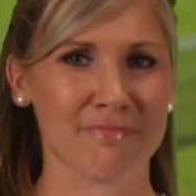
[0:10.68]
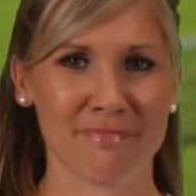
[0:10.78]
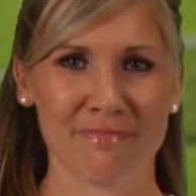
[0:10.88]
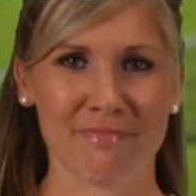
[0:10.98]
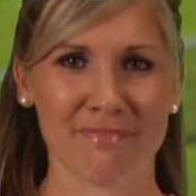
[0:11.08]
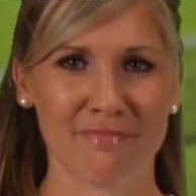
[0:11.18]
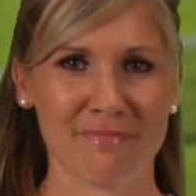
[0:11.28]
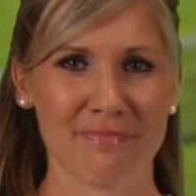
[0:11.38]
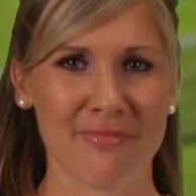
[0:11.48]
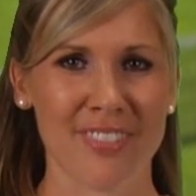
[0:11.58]

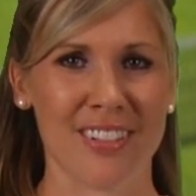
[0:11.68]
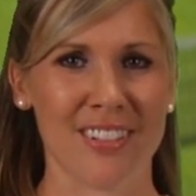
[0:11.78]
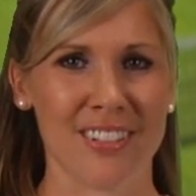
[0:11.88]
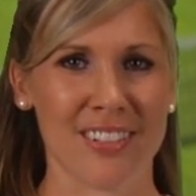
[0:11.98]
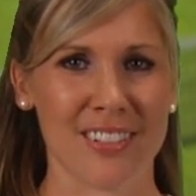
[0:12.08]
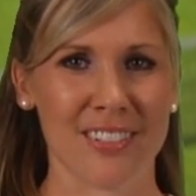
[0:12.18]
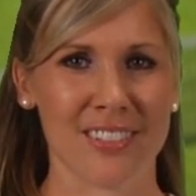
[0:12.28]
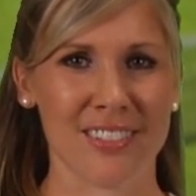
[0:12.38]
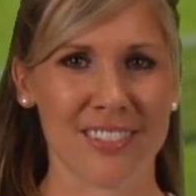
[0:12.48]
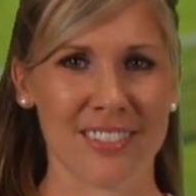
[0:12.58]

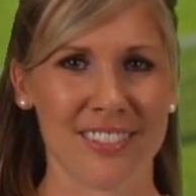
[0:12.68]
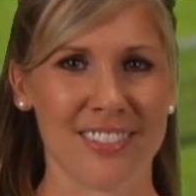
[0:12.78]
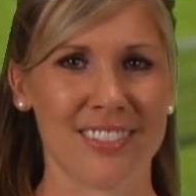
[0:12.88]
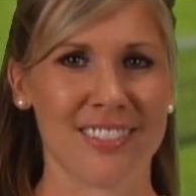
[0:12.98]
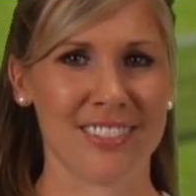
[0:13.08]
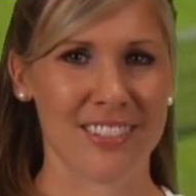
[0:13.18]
No words are spoken by the person on screen.